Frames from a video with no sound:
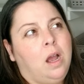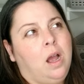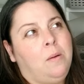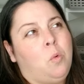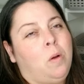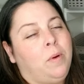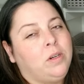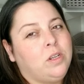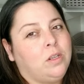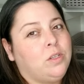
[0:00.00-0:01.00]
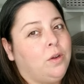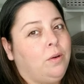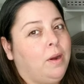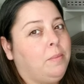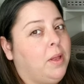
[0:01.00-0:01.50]
Um, Walmart's also a
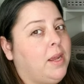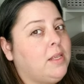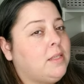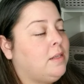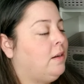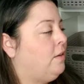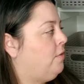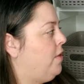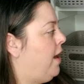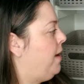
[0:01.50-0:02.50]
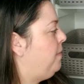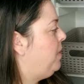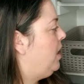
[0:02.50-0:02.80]
great place for that.